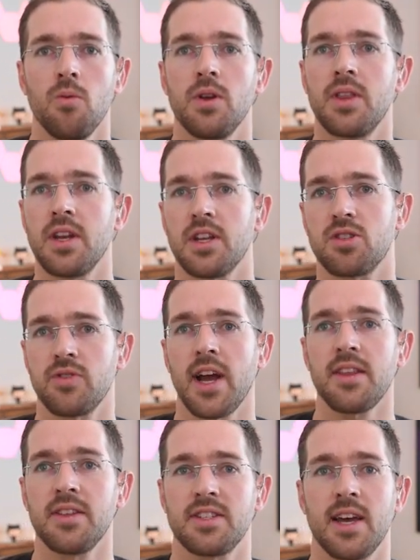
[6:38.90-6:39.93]
We then
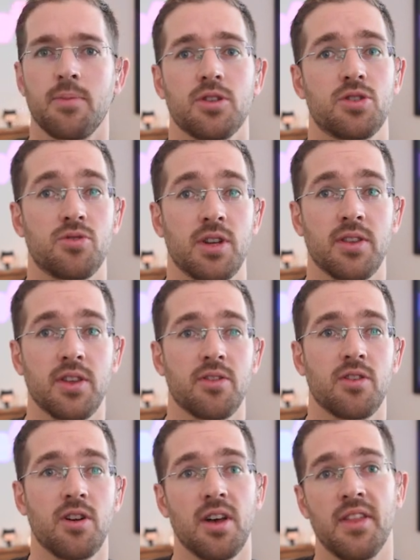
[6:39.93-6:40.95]
extract the template string
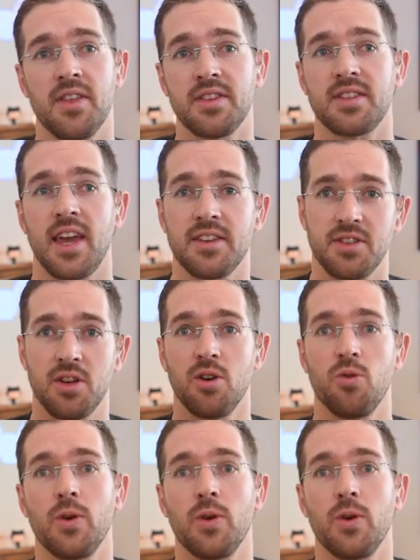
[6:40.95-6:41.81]
literal, in this case,